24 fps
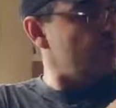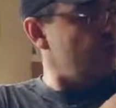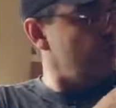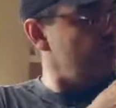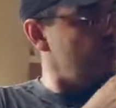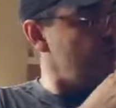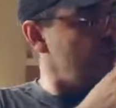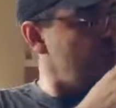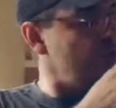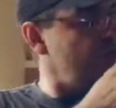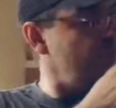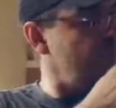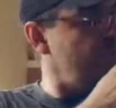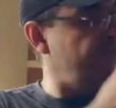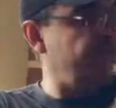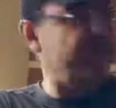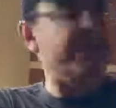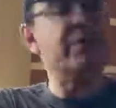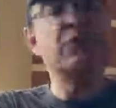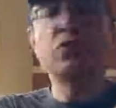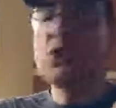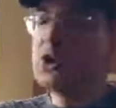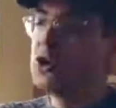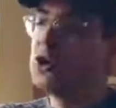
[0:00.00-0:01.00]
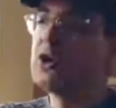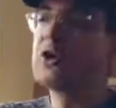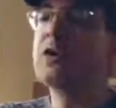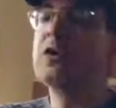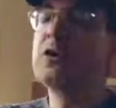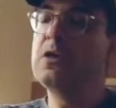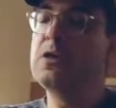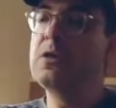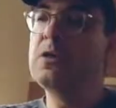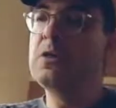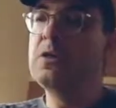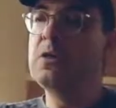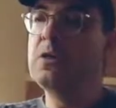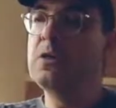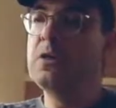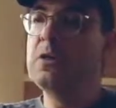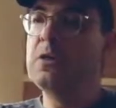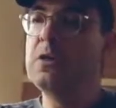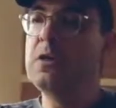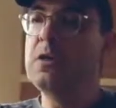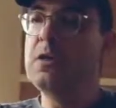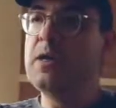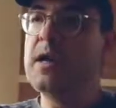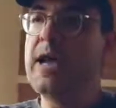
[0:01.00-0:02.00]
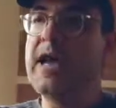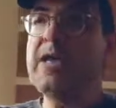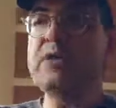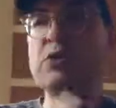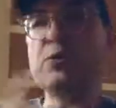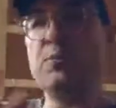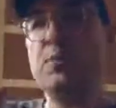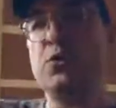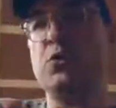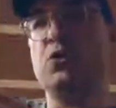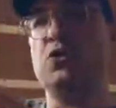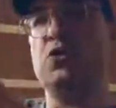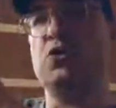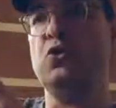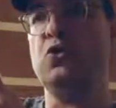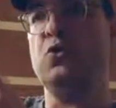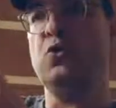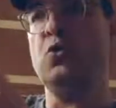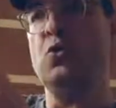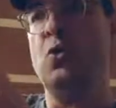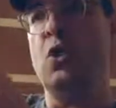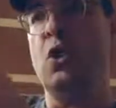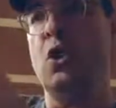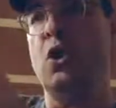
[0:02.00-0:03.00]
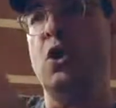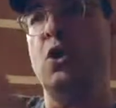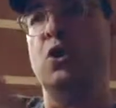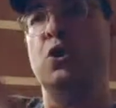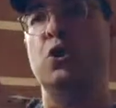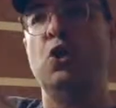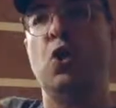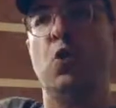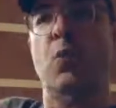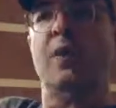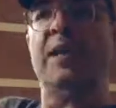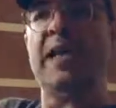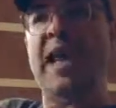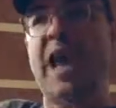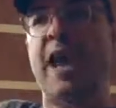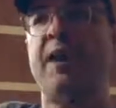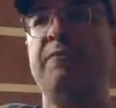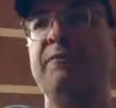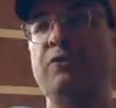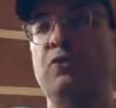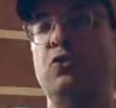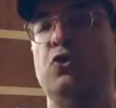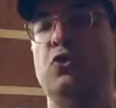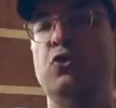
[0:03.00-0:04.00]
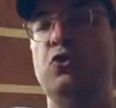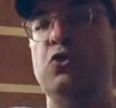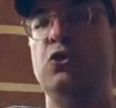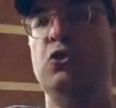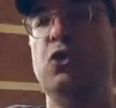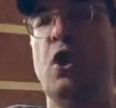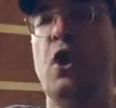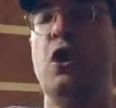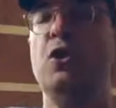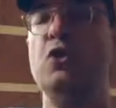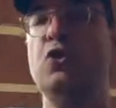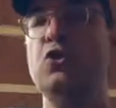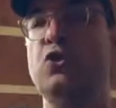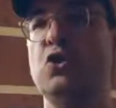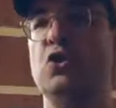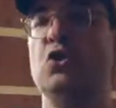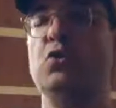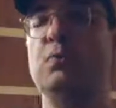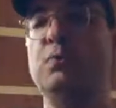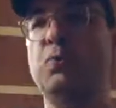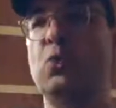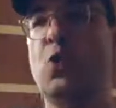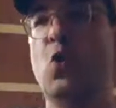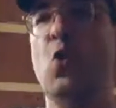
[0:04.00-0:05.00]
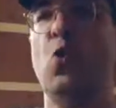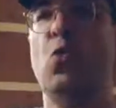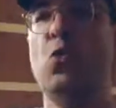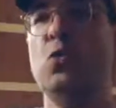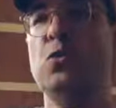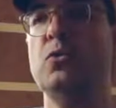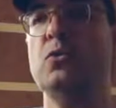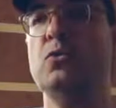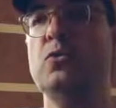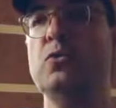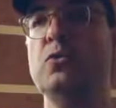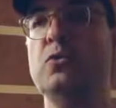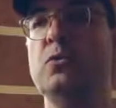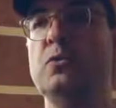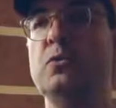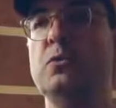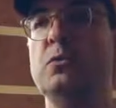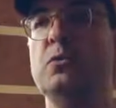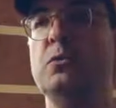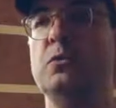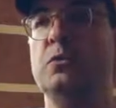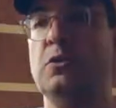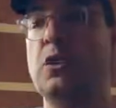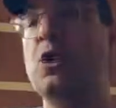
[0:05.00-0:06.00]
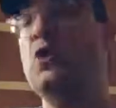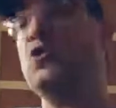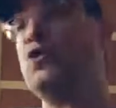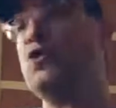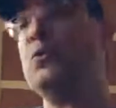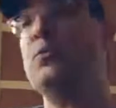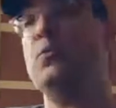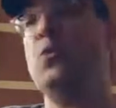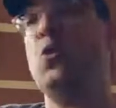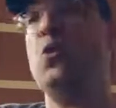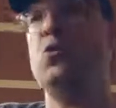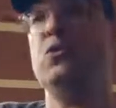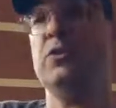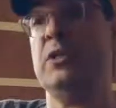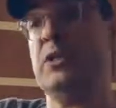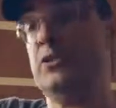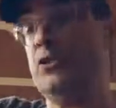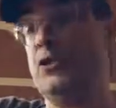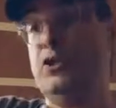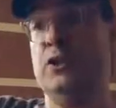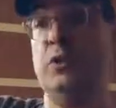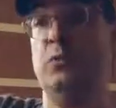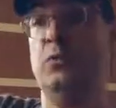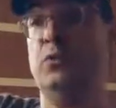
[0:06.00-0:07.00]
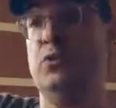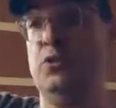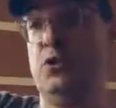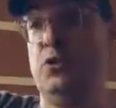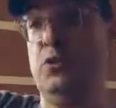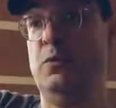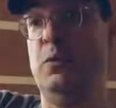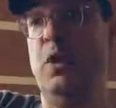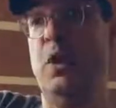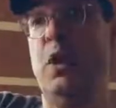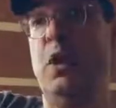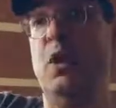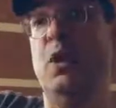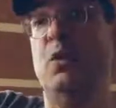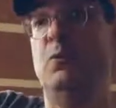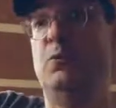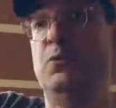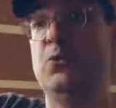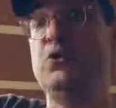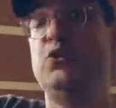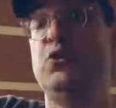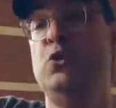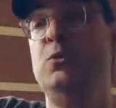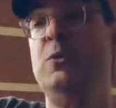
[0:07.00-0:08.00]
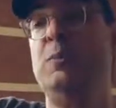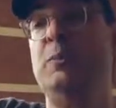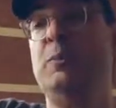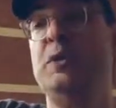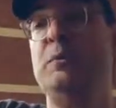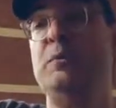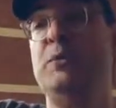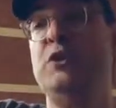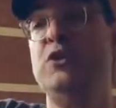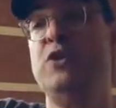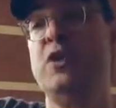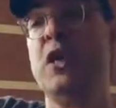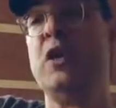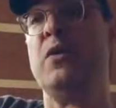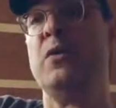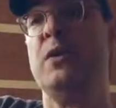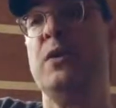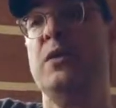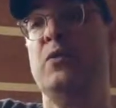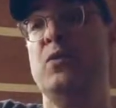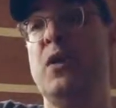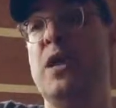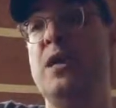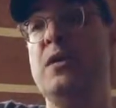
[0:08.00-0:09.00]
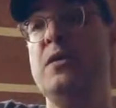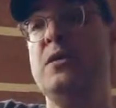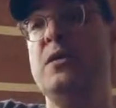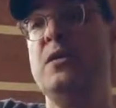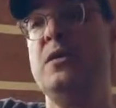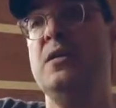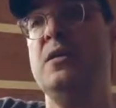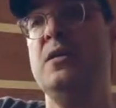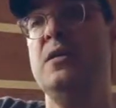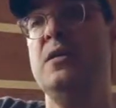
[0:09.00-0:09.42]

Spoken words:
trying to fix her, as opposed to going after your long-term goals that she should presumably be sharing, right?